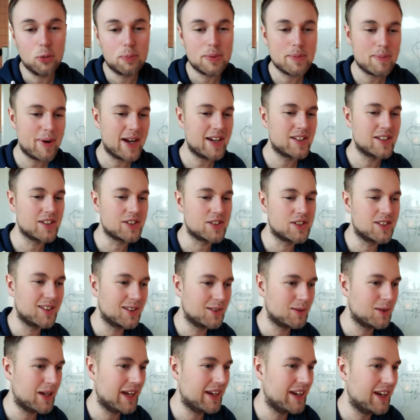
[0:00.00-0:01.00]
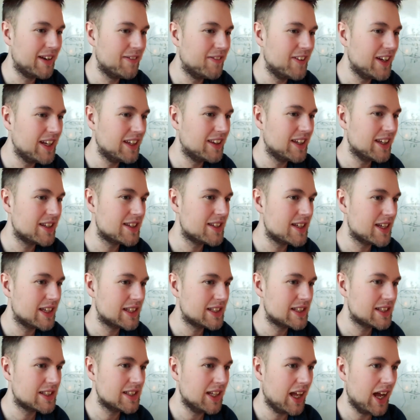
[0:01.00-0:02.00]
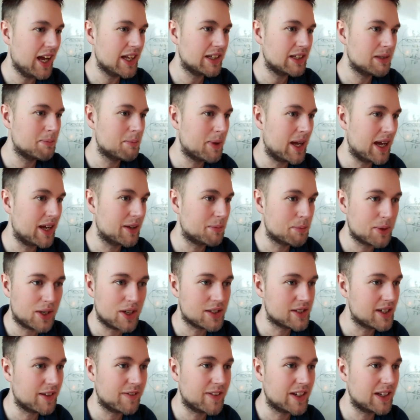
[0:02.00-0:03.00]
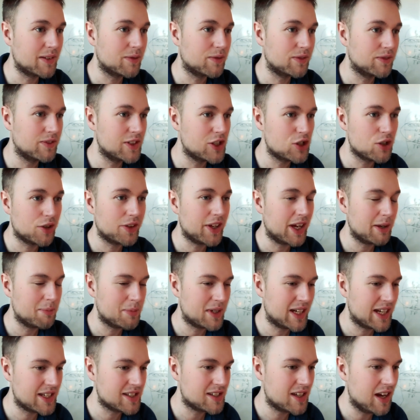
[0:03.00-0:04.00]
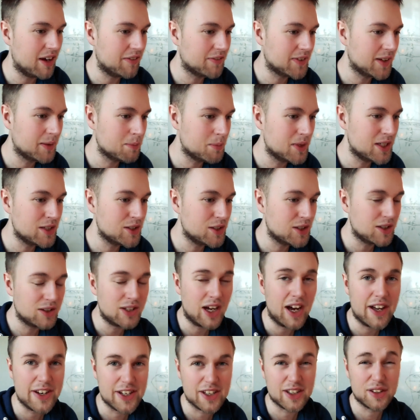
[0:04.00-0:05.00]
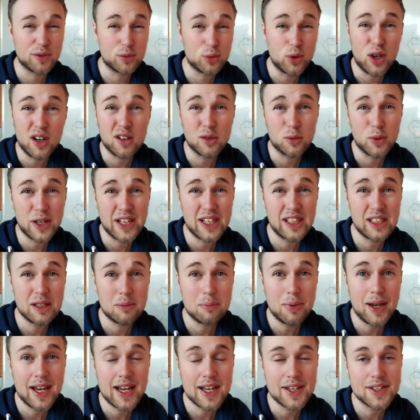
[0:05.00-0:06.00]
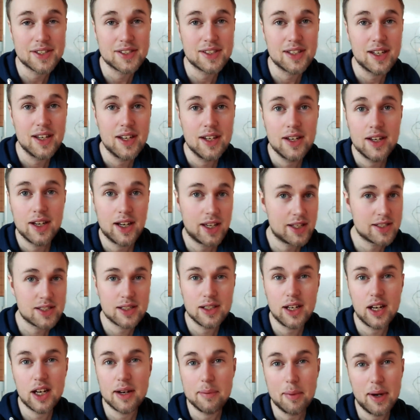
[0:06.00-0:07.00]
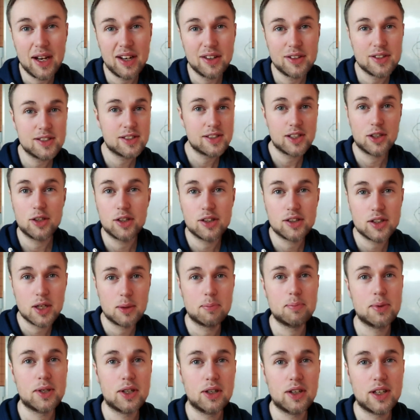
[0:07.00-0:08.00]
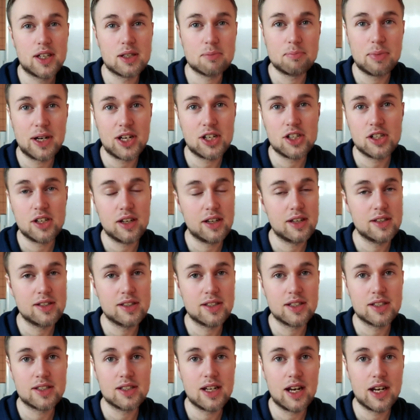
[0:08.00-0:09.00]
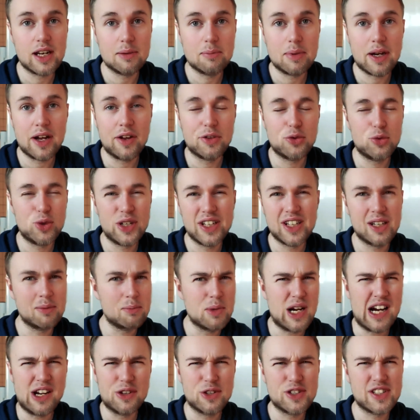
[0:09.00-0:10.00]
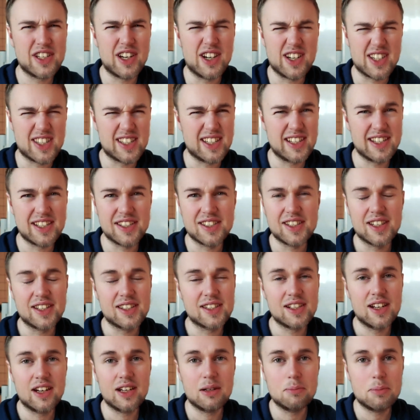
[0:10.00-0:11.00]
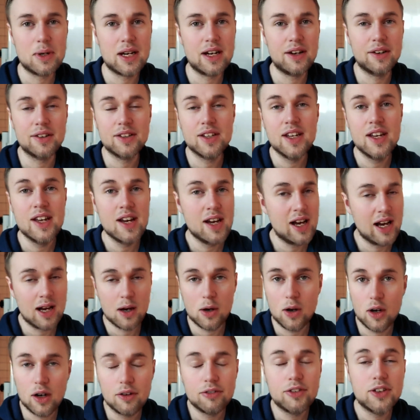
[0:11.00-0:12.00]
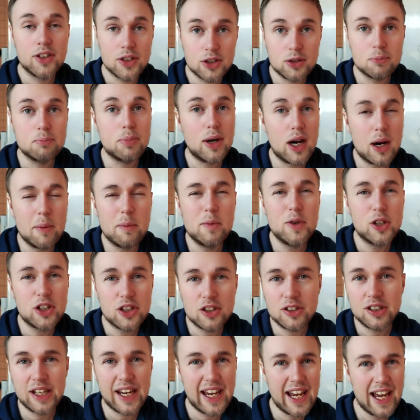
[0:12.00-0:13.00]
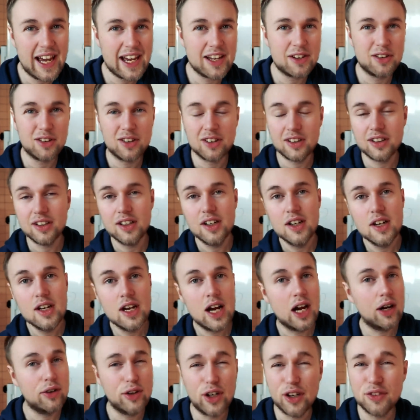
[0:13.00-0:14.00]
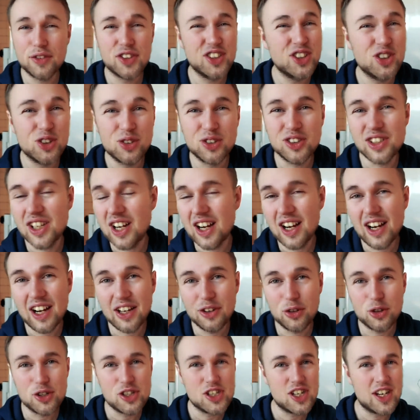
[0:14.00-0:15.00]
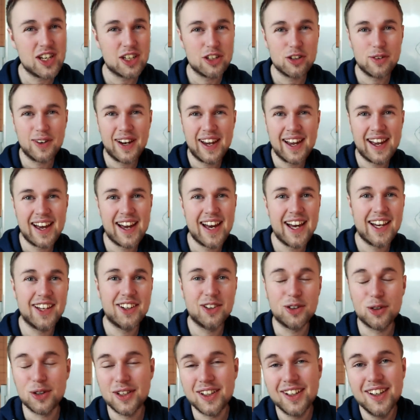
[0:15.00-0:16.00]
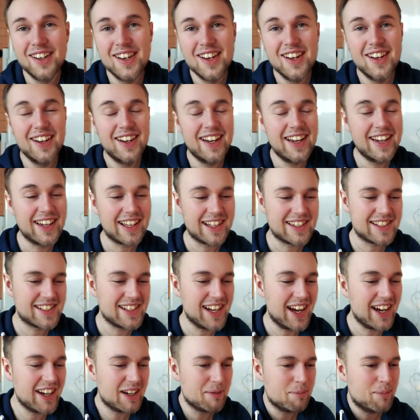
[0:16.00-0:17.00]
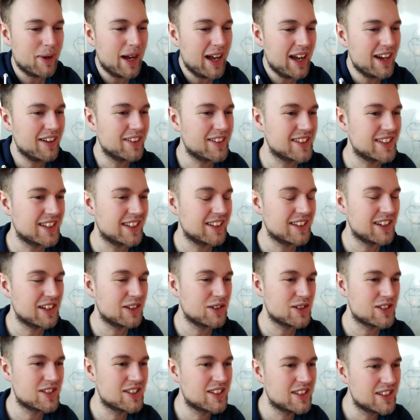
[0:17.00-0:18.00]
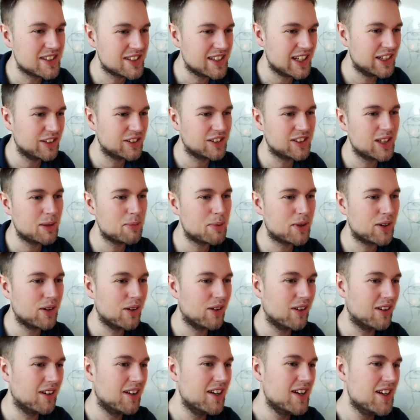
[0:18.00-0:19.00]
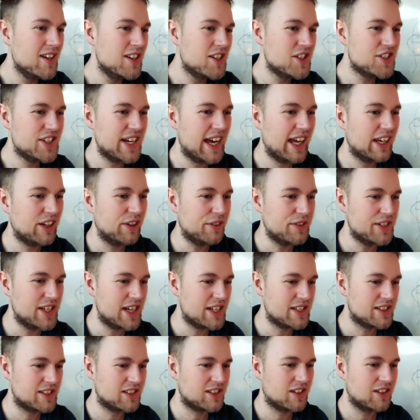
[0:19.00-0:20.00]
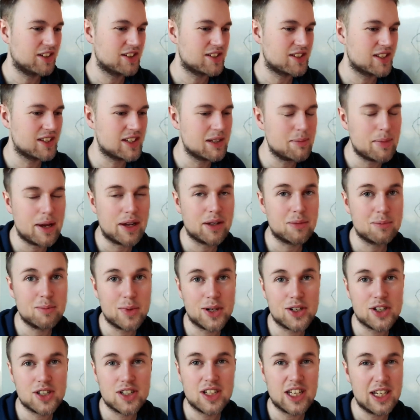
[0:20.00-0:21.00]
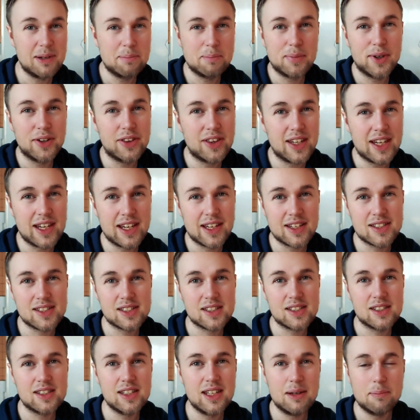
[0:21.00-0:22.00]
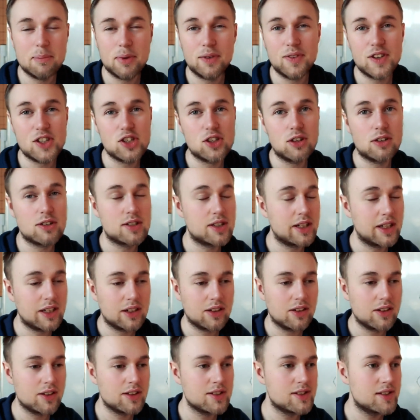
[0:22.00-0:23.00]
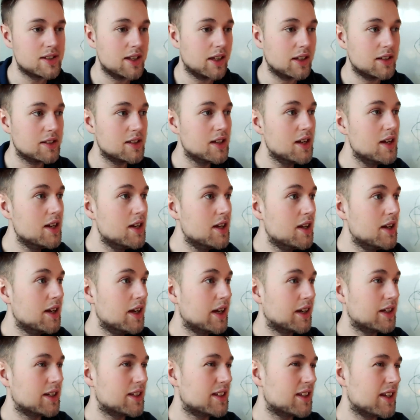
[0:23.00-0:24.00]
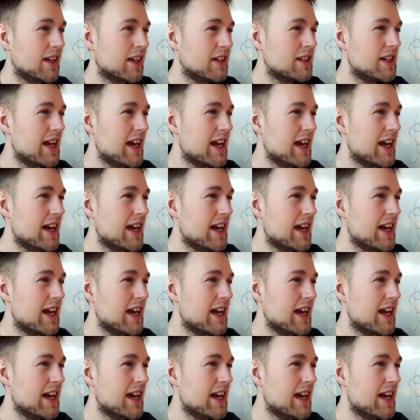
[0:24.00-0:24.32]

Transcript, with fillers: open-minded to. And I think that it's not about, because I think visual typing has often been done in the wrong way in the past. It's not about stereotypical expressions. It's not about reading mouth sizes. It's not about how often you bob with your head or how often you nod or shake your head. Or it's not about those stereotypical shallow gestures. It's about much deeper things, deeper visual signals. In the